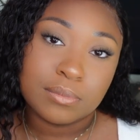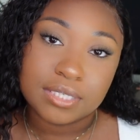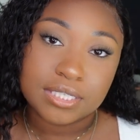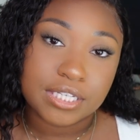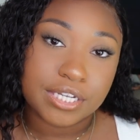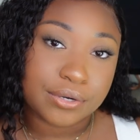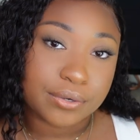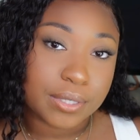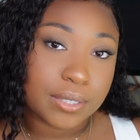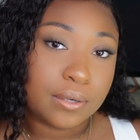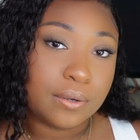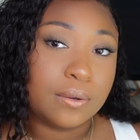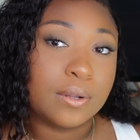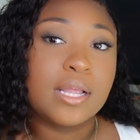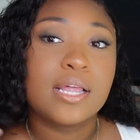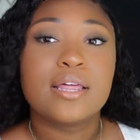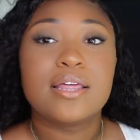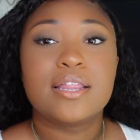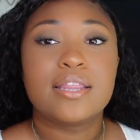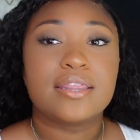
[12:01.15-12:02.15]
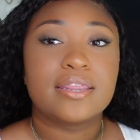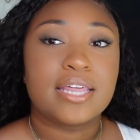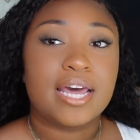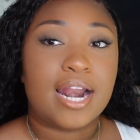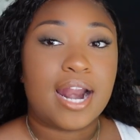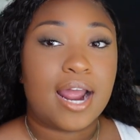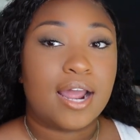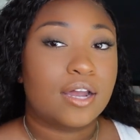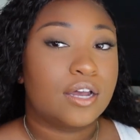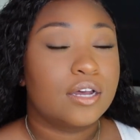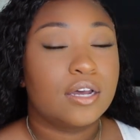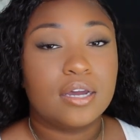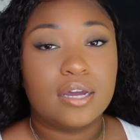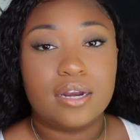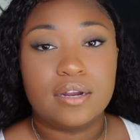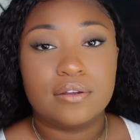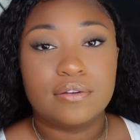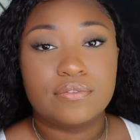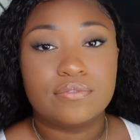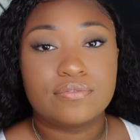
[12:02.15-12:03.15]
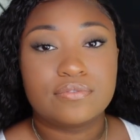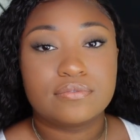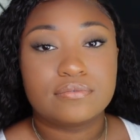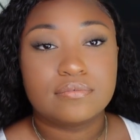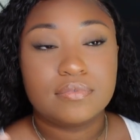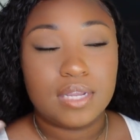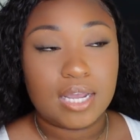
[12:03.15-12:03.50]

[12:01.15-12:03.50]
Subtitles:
material that I could have